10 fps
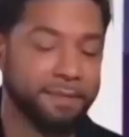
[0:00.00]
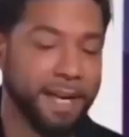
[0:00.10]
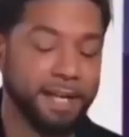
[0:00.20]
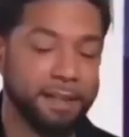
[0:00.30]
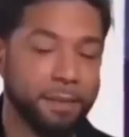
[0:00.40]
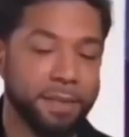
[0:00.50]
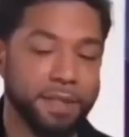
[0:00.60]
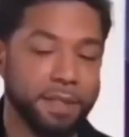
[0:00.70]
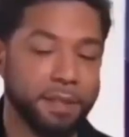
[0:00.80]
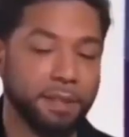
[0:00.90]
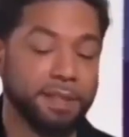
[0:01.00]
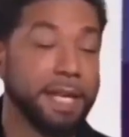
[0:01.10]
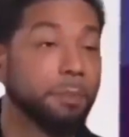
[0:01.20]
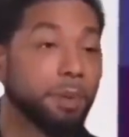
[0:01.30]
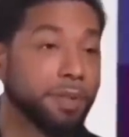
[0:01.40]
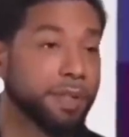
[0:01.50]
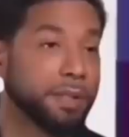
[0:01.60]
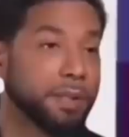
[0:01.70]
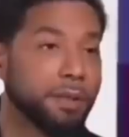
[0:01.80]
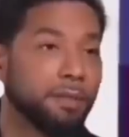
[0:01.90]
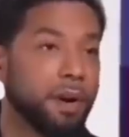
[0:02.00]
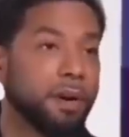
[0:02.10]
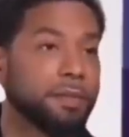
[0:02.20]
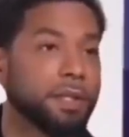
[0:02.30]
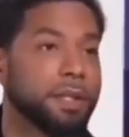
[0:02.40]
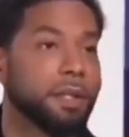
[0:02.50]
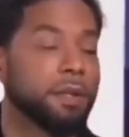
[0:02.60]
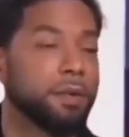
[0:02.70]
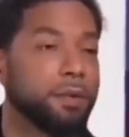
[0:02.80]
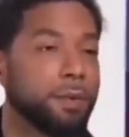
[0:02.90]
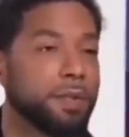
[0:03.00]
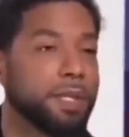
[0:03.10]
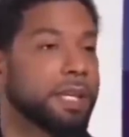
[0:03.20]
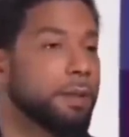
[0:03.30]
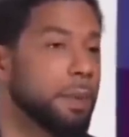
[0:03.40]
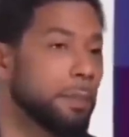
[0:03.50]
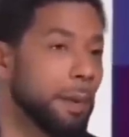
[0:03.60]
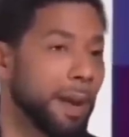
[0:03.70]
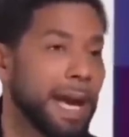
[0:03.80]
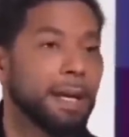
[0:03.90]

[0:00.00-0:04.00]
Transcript: I knew fighting, there was a second person involved who was kicking me in my